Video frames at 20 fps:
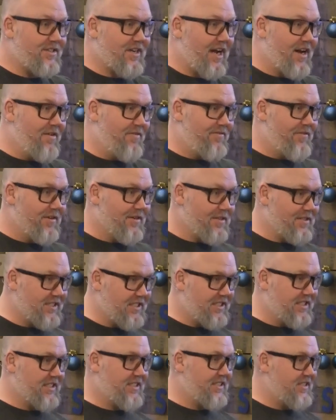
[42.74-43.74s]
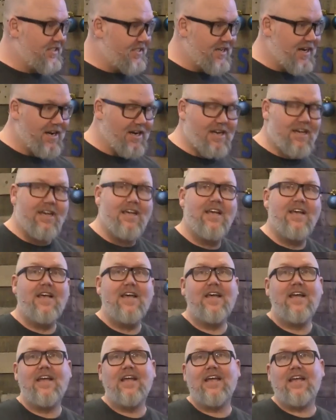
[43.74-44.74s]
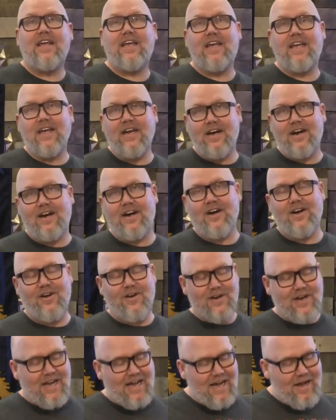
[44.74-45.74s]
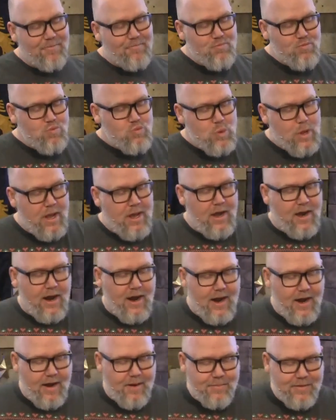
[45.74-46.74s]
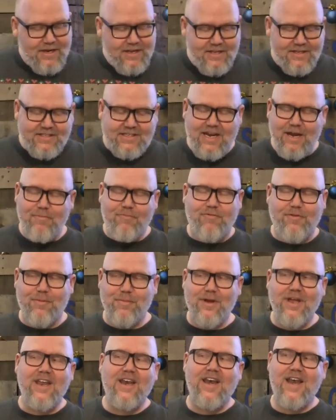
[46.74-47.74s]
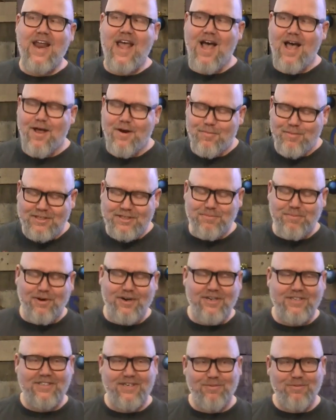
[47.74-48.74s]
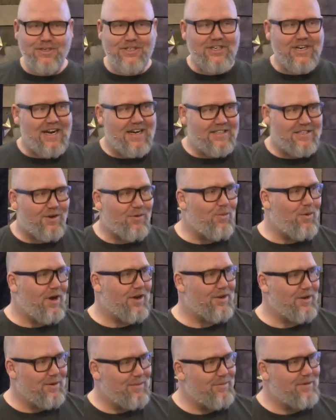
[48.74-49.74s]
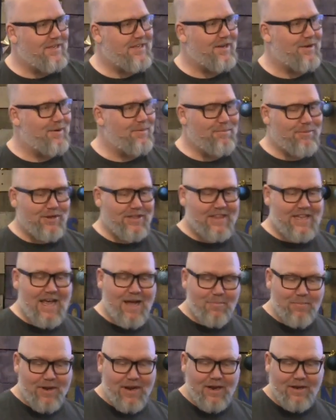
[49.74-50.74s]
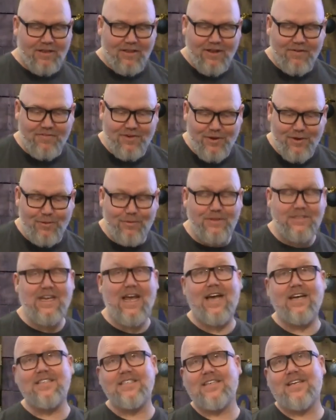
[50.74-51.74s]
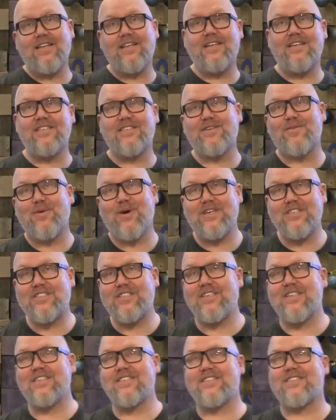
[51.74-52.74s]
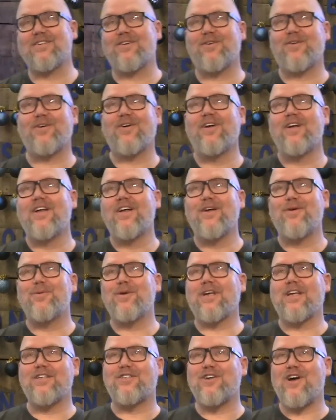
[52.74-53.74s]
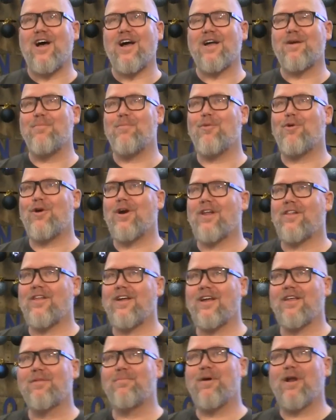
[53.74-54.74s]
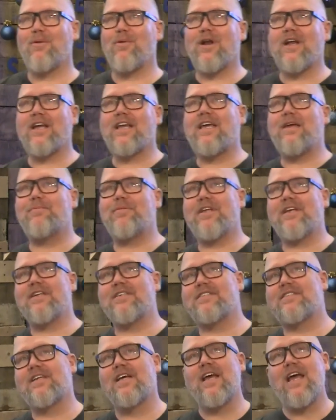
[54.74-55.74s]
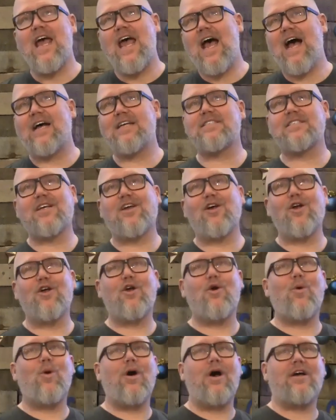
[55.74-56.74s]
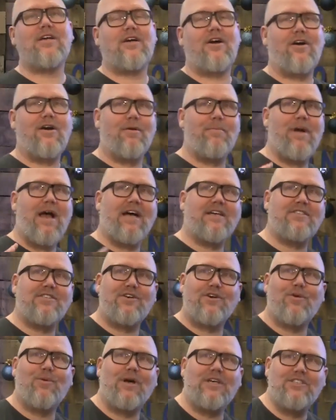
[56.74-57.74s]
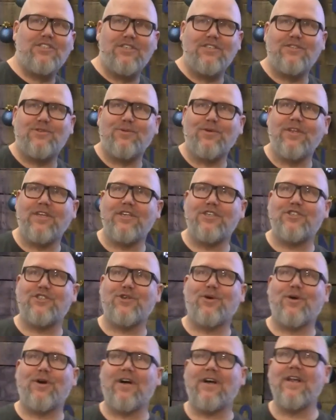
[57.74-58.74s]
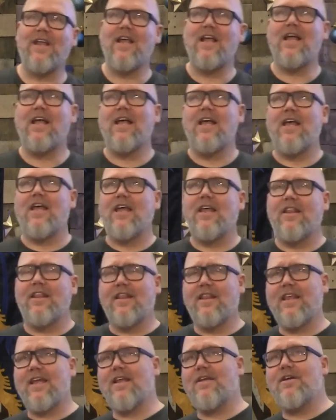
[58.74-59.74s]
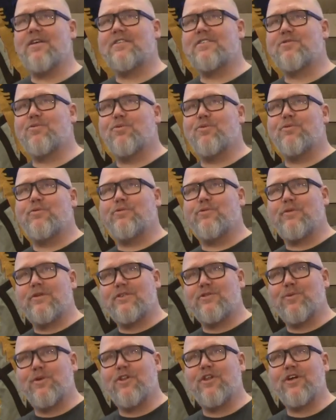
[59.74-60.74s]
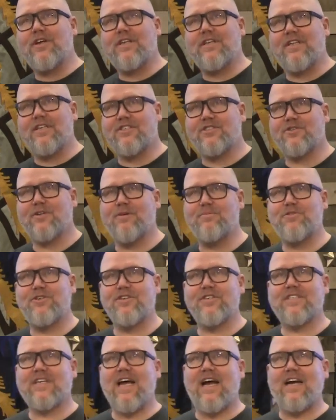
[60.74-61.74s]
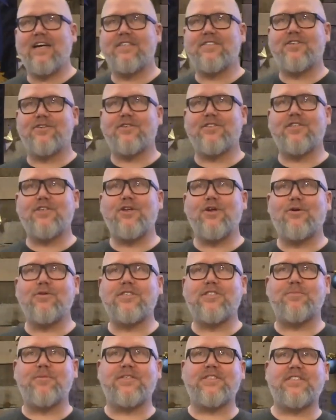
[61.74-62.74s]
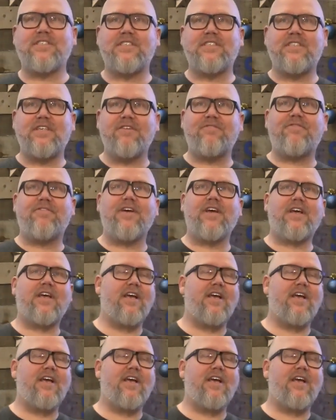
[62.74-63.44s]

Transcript: kind of feel stuck here, okay? And this came from an anonymous person, which you guys are welcome to put that, but I'd love to know who's asking these questions so we can talk more at length. But I want to keep these pastor questions really short. Thing is, as we look to the scriptures, guys, there's no specific